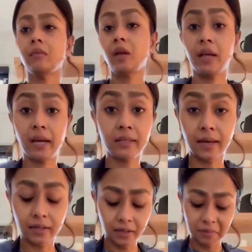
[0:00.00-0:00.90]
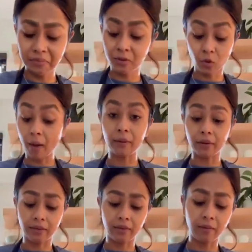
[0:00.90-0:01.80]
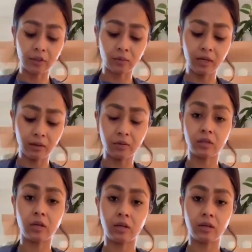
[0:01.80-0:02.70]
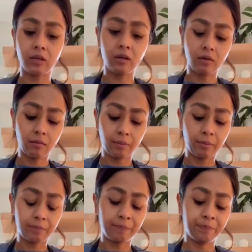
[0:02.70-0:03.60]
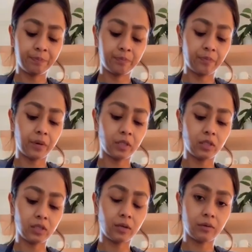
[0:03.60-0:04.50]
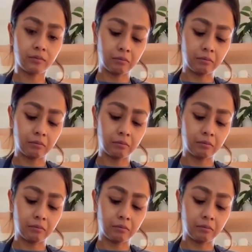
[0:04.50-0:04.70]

Like I said, so bad with measurement, and we're just gonna push this out.